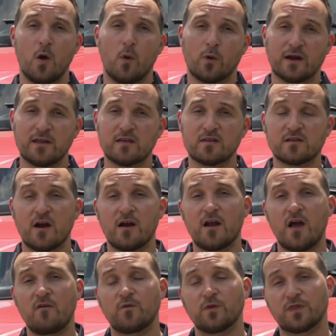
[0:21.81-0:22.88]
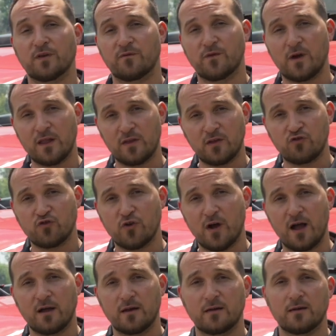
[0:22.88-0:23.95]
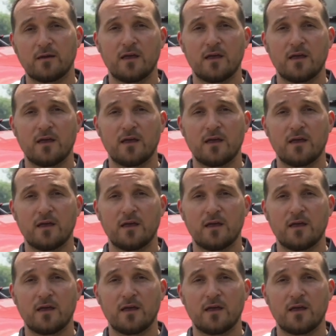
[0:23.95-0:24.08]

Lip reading: We're going to start off with the front of the truck,